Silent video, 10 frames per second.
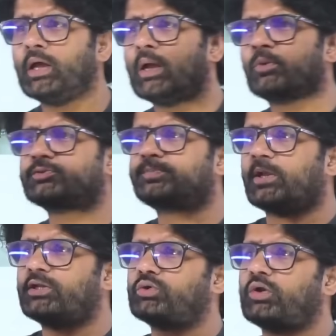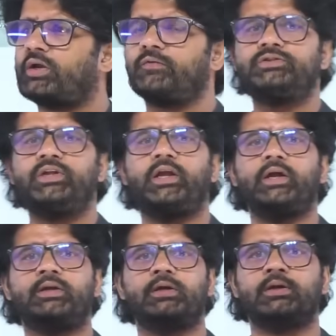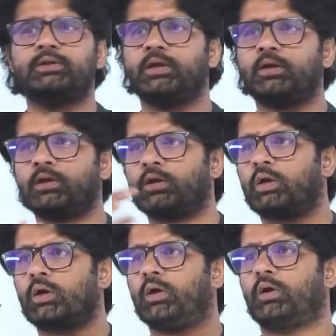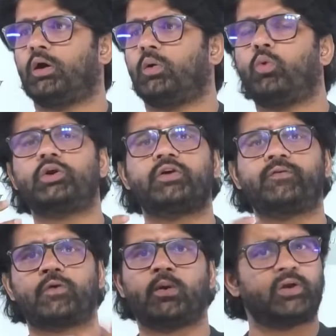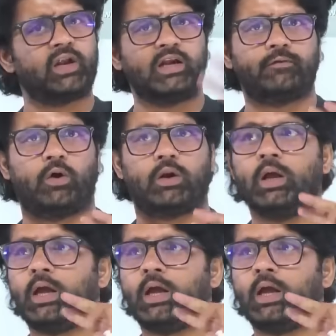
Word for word: Because peninsular rivers, they get their uh, water from rainfall.